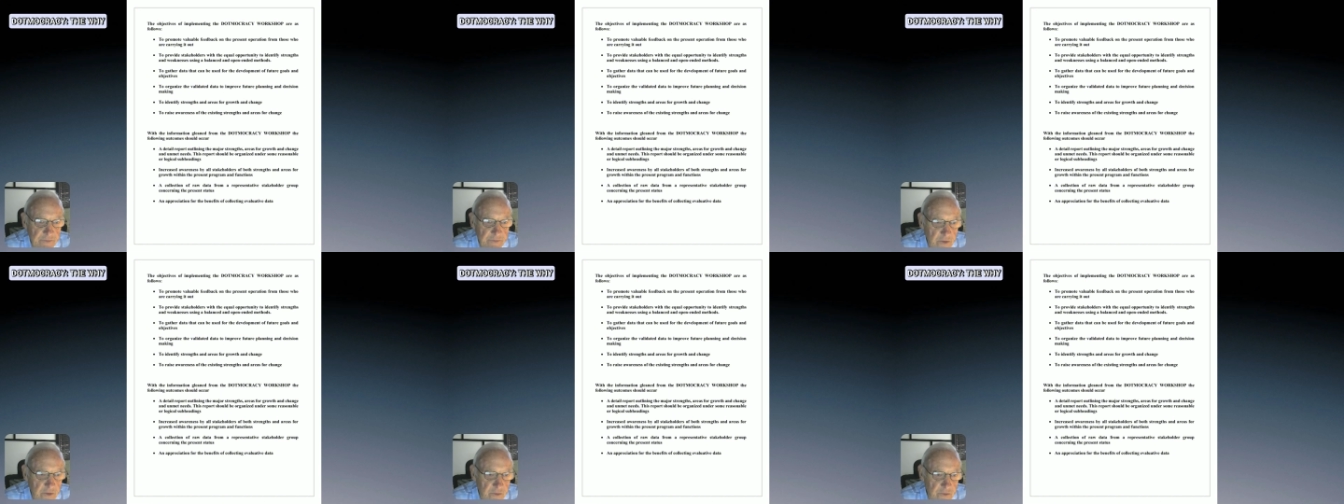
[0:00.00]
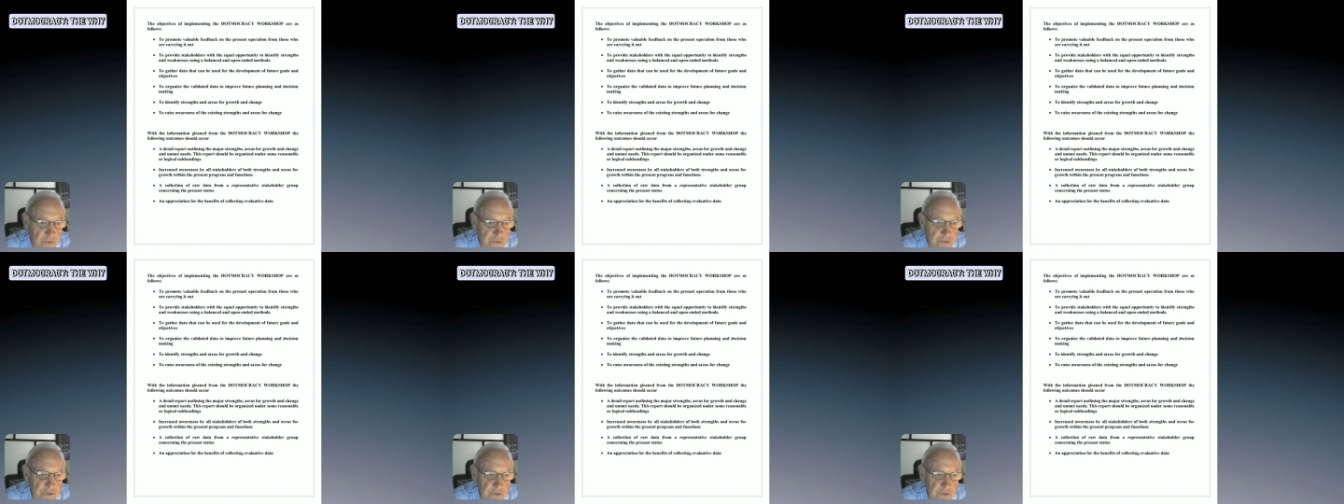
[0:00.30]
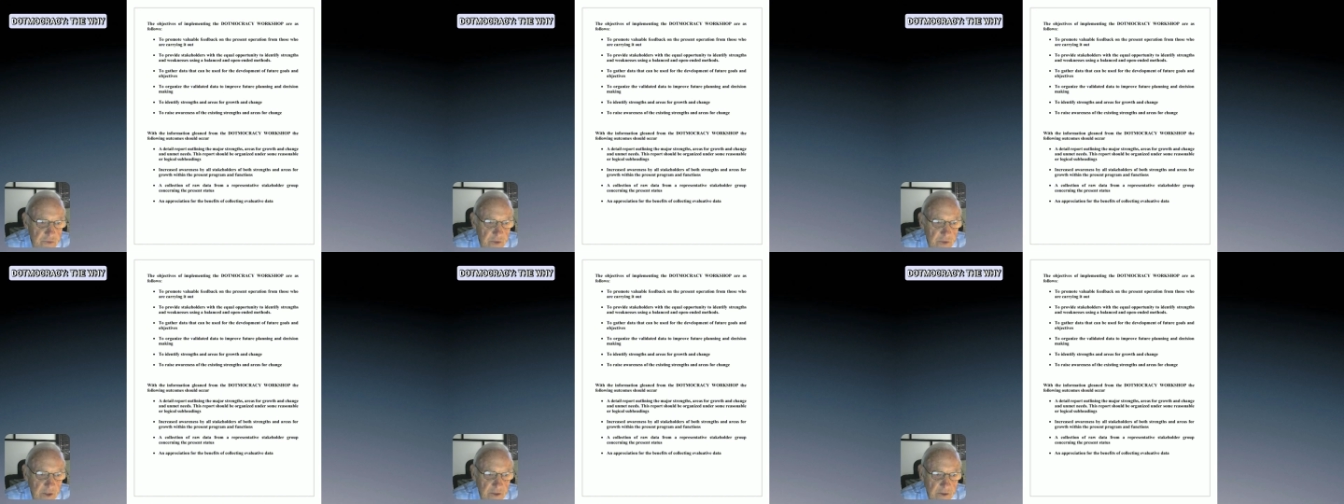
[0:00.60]
Those
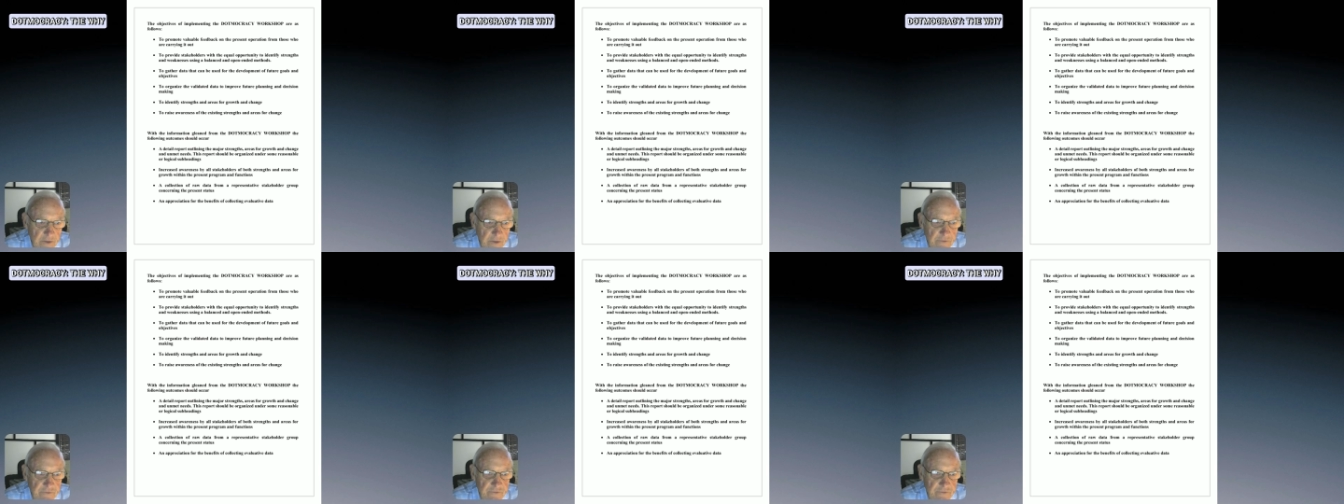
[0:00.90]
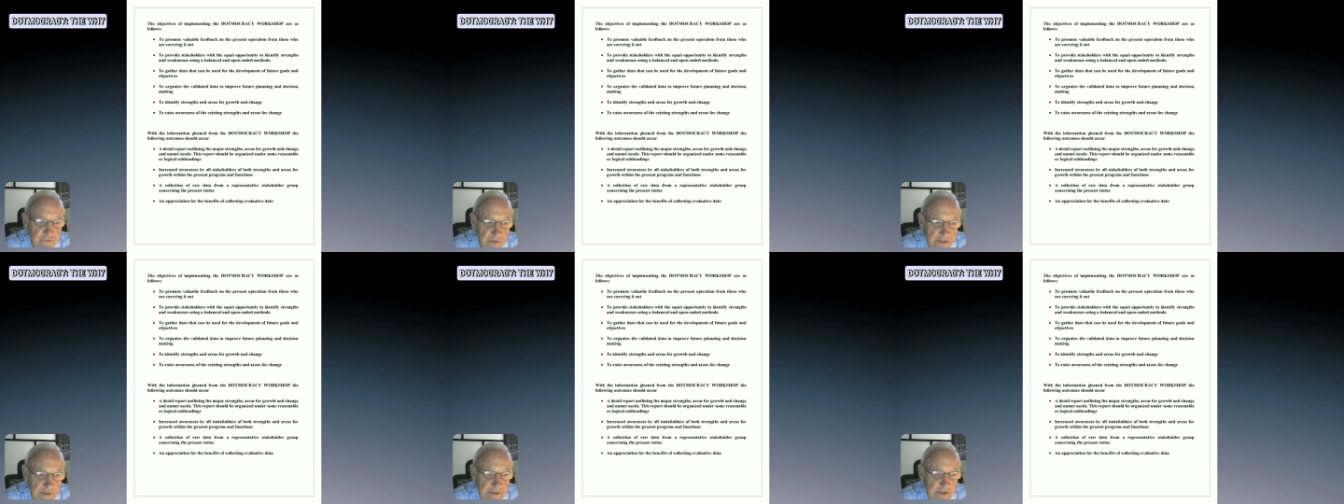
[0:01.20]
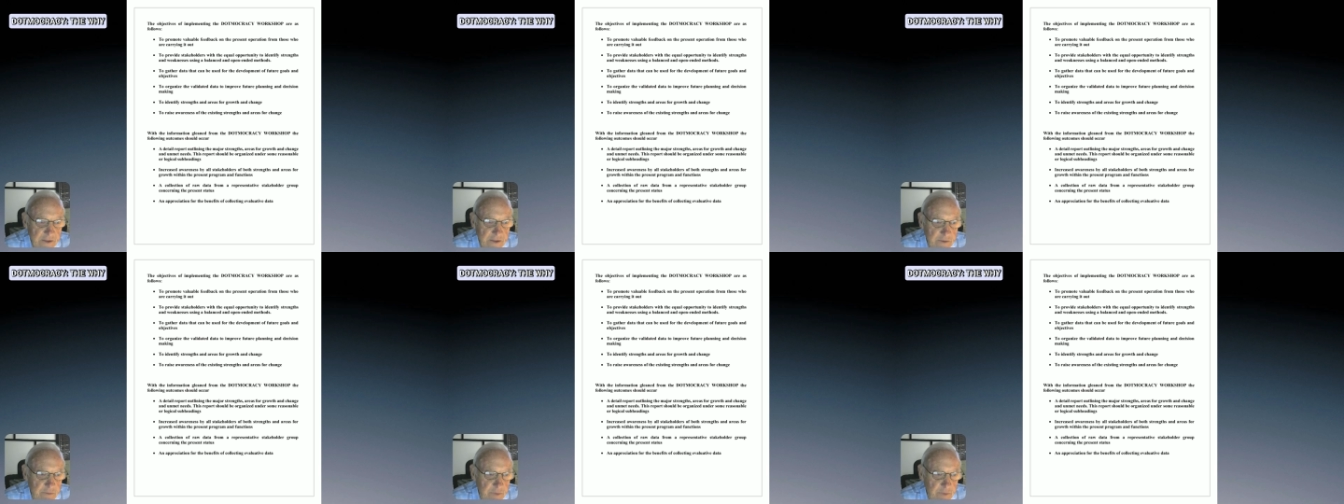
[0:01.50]
who are
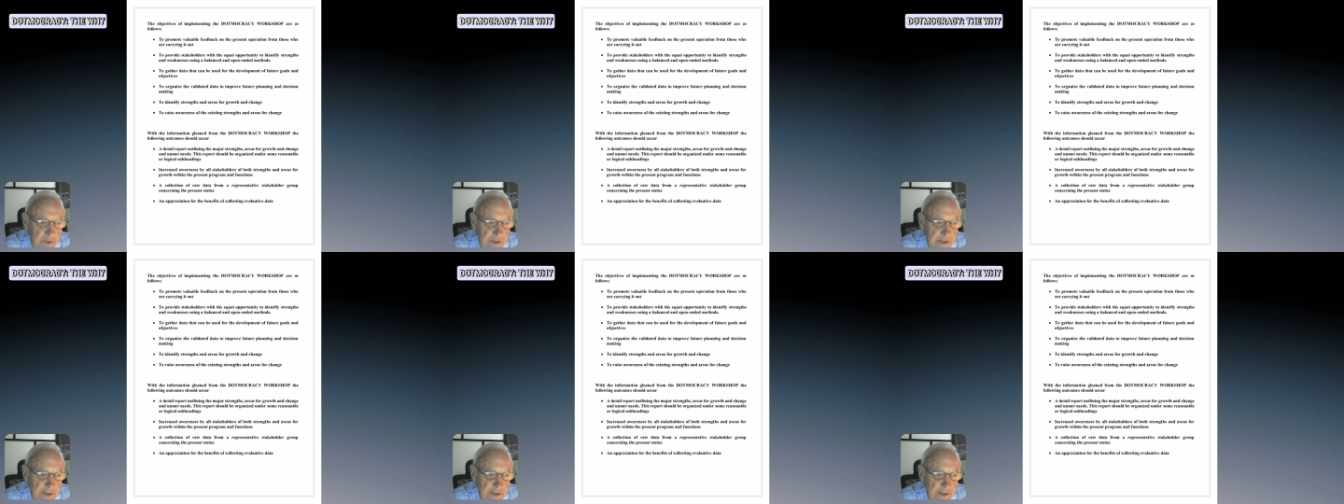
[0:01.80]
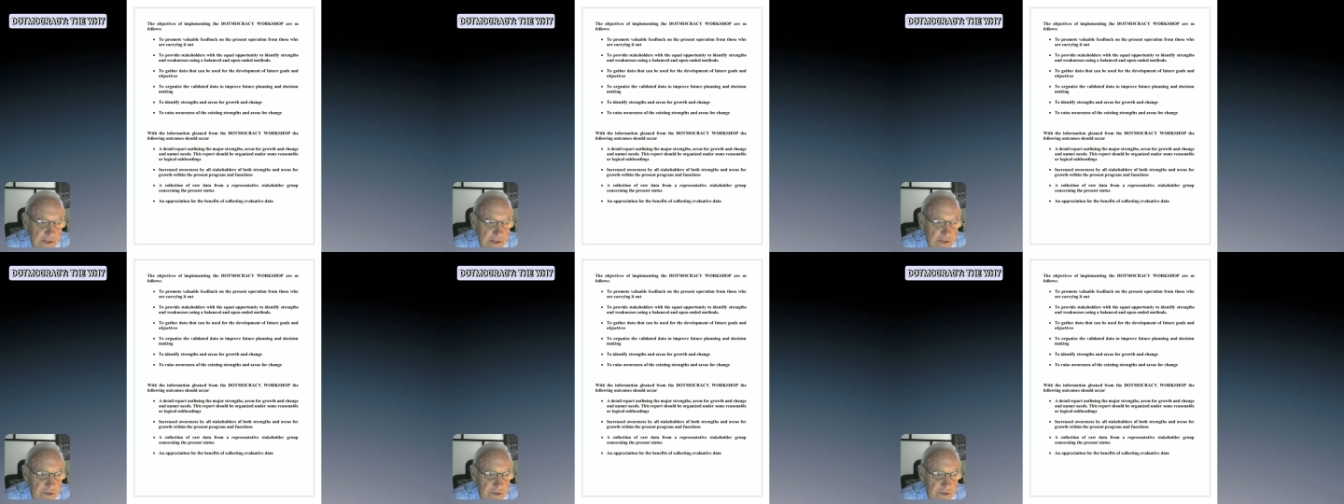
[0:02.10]
affected by any